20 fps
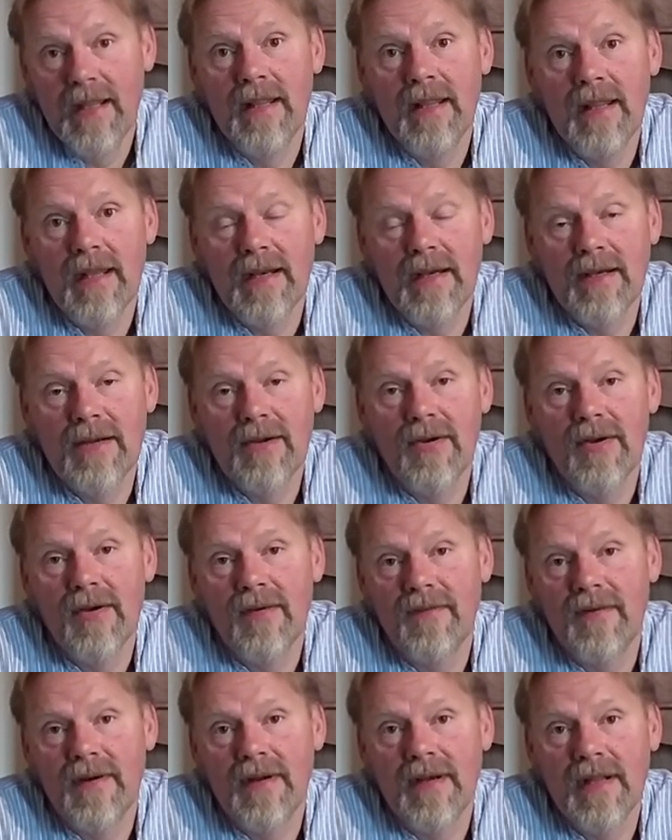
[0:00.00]
that
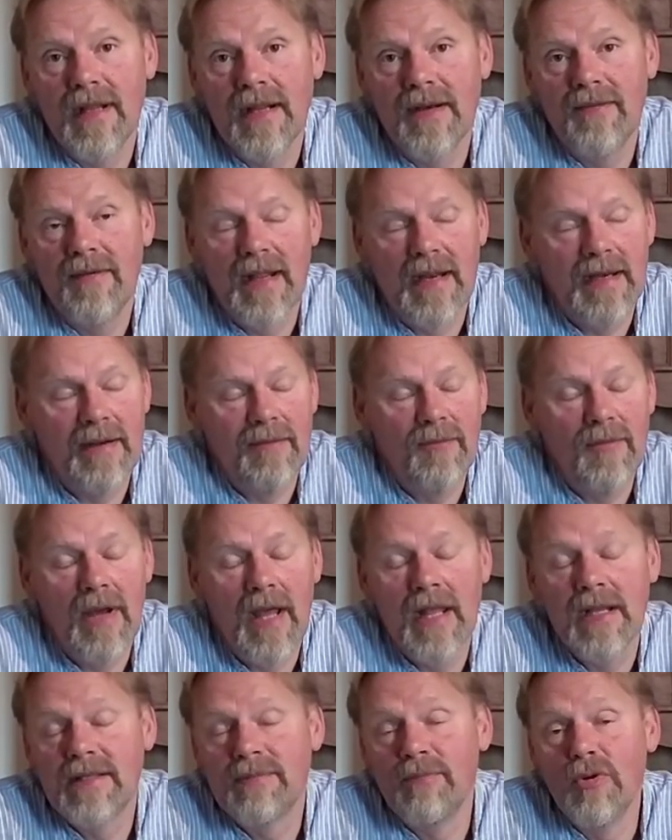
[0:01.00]
Crawford had written,
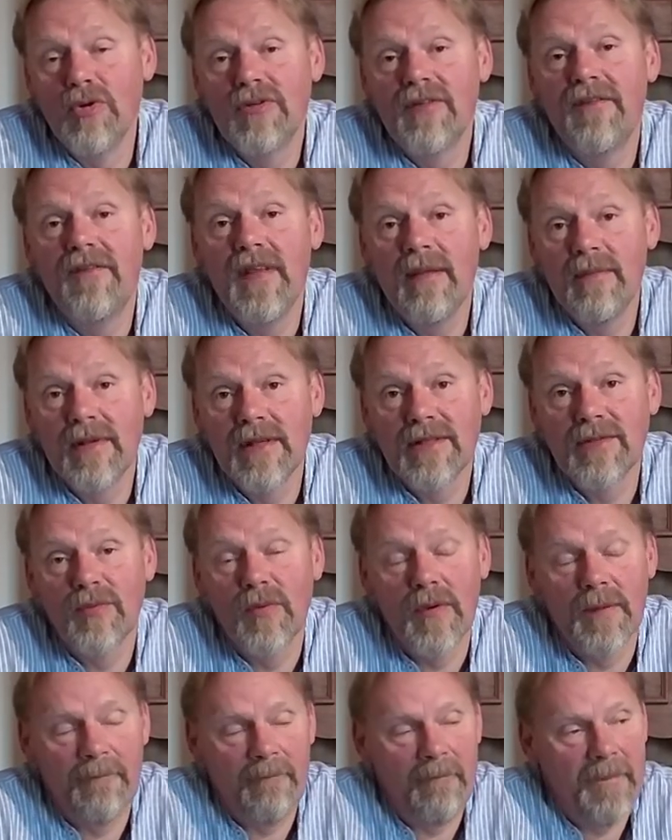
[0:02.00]
his most famous
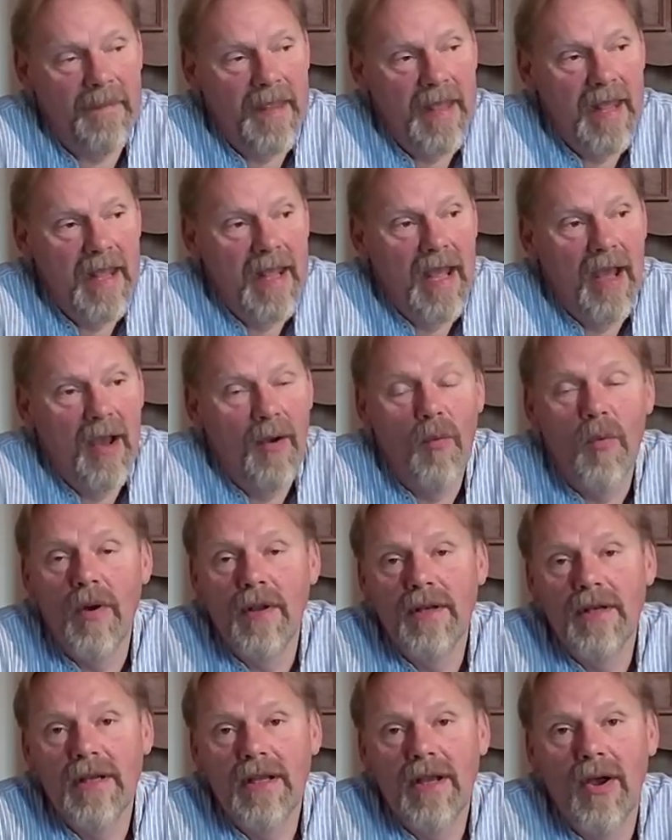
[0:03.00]
one,
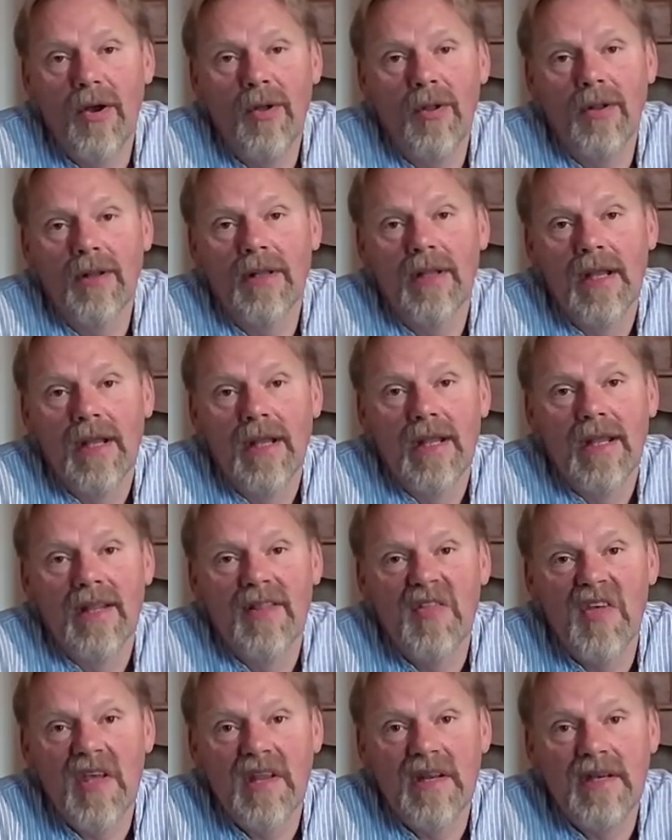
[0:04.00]
one called
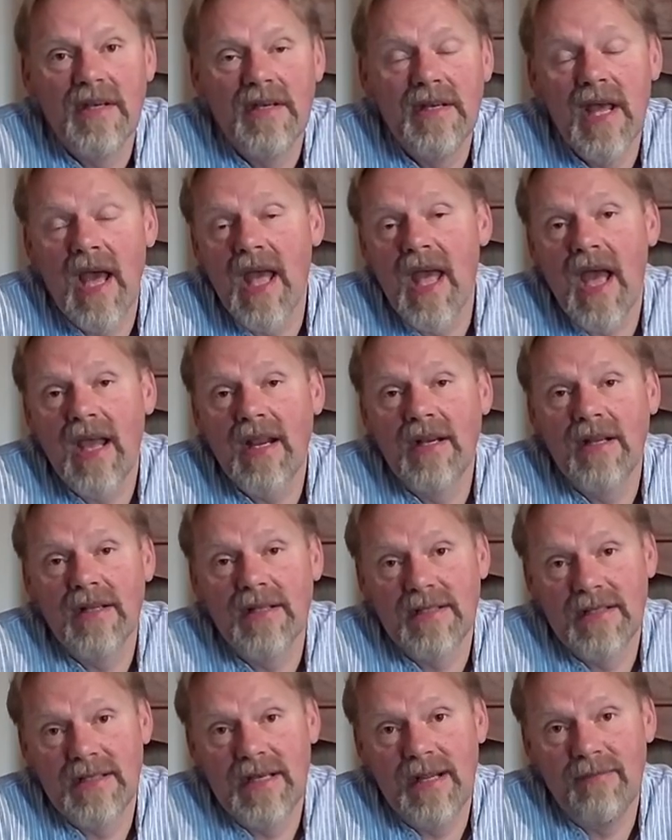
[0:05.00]
The
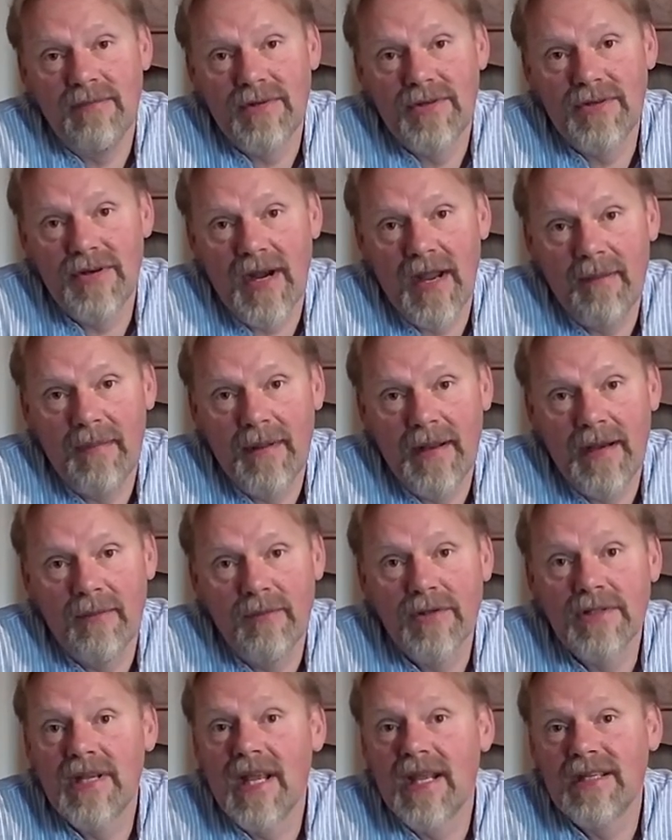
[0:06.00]
Diagonal Steamtrap. And it
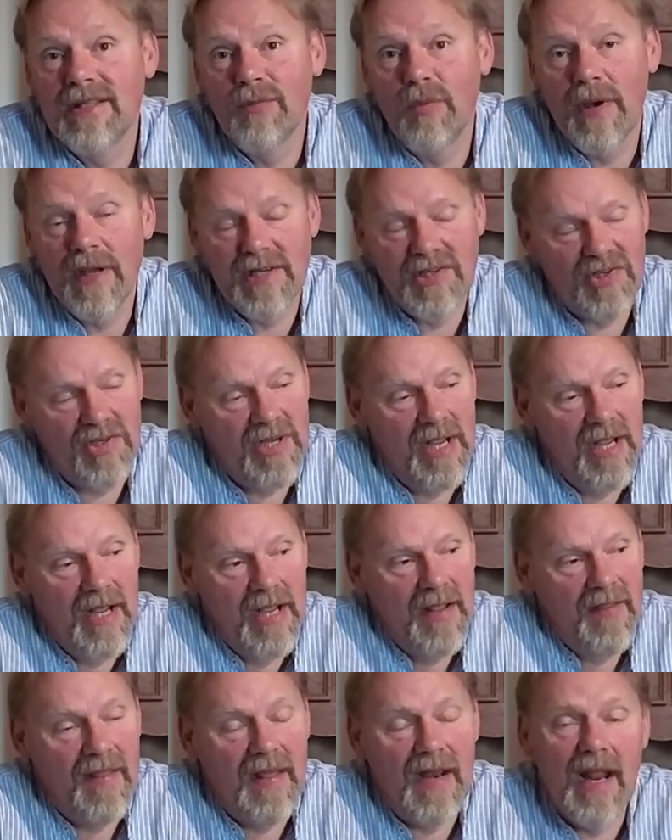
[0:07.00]
was his wish
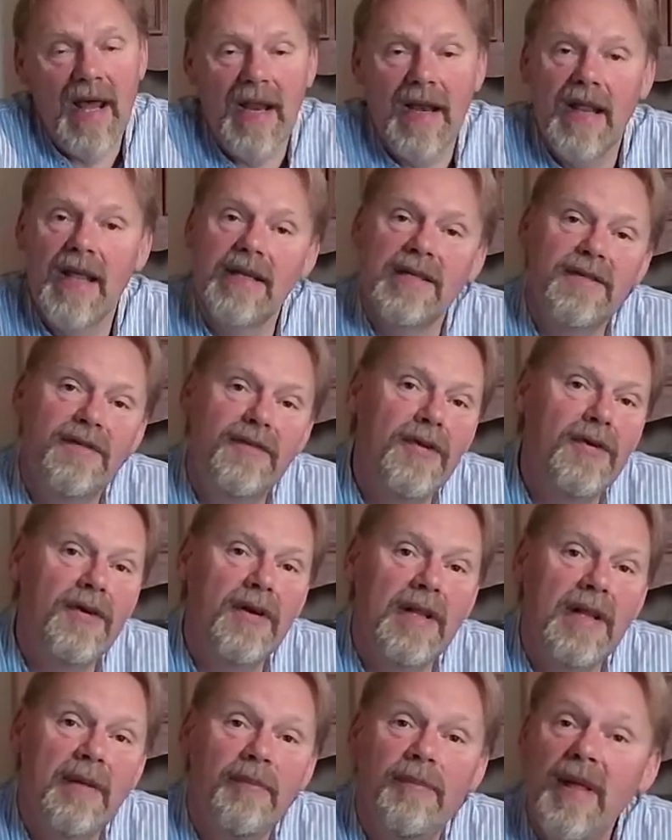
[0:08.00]
that at his
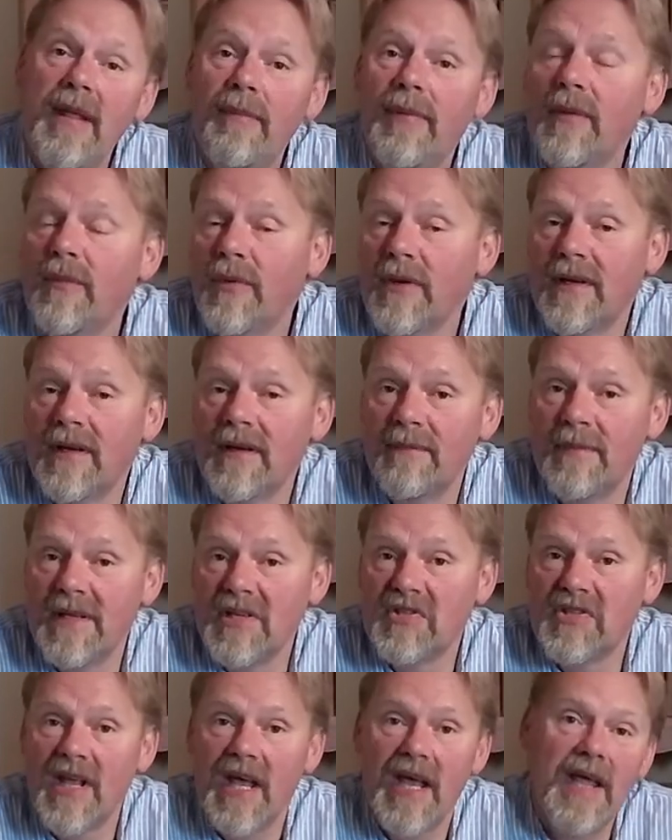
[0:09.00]
funeral the people wouldn't
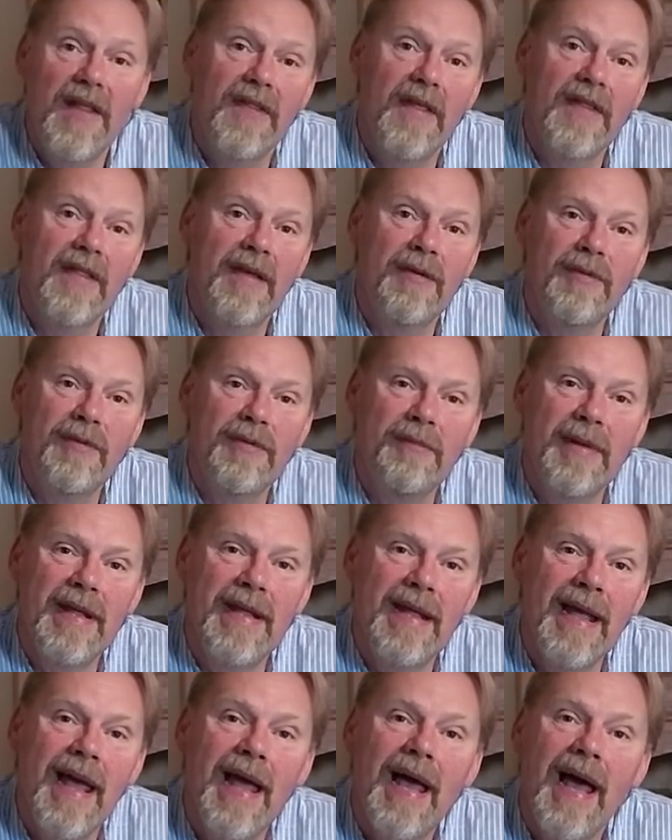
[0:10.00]
be sad, that they would
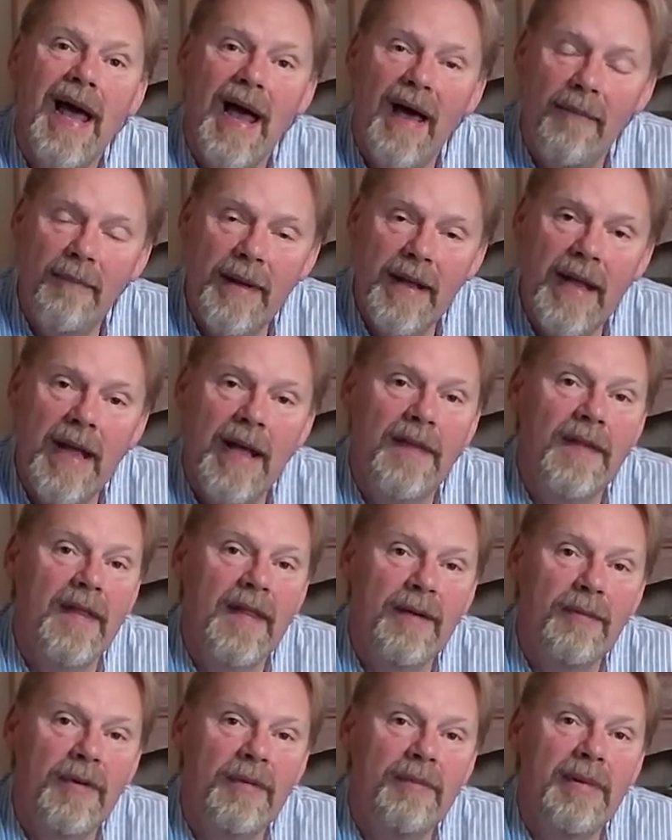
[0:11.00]
be happy and
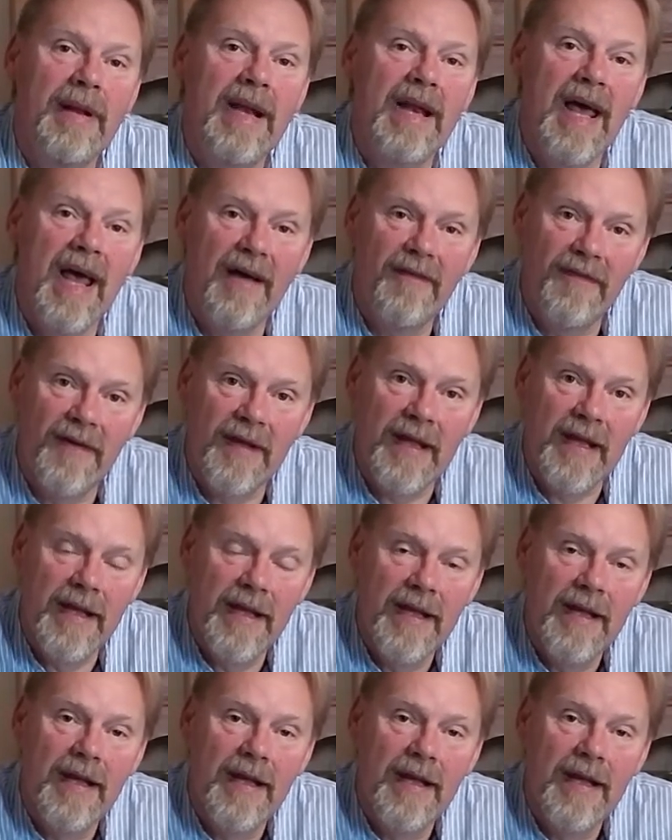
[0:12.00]
that they would be laughing.